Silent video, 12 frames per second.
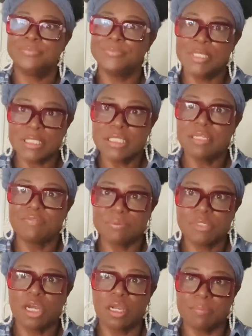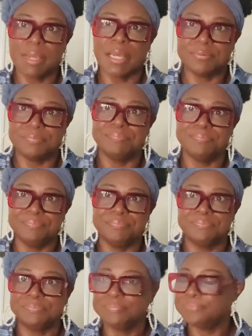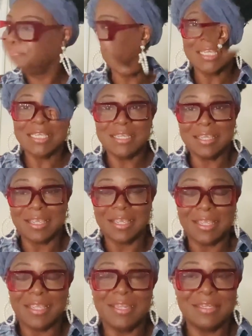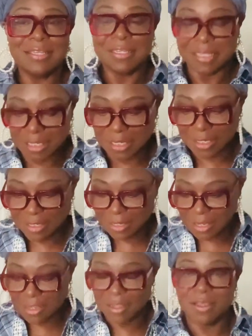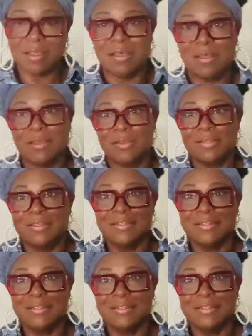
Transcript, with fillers: This is stuff I'm talking about. So as you see in the uh,